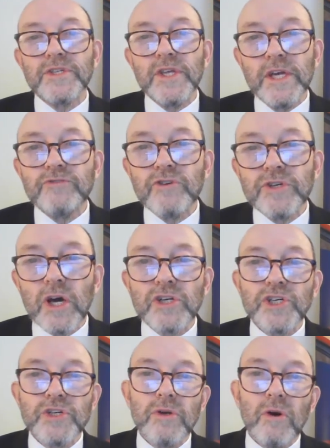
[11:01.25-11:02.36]
the
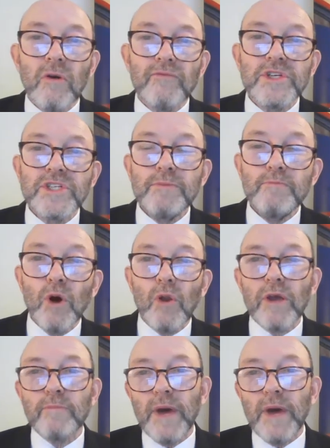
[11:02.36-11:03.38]
introduction of the symbolic